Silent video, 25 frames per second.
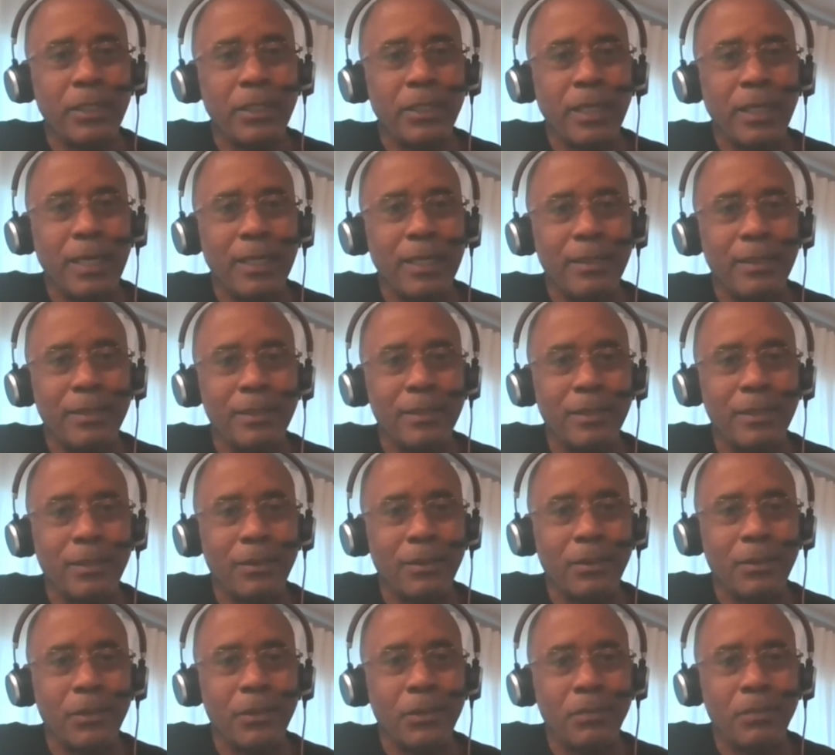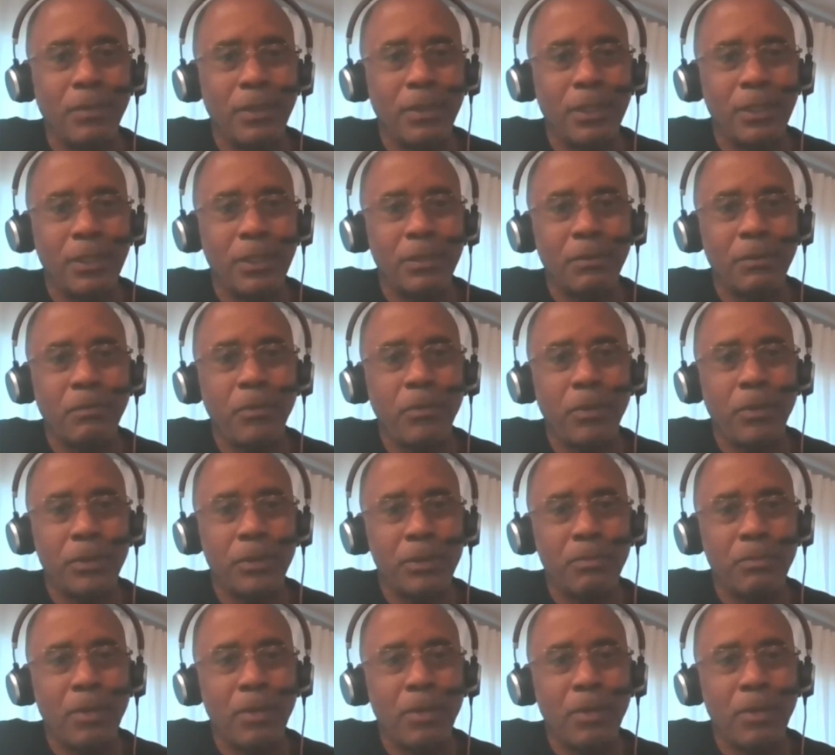John's. This small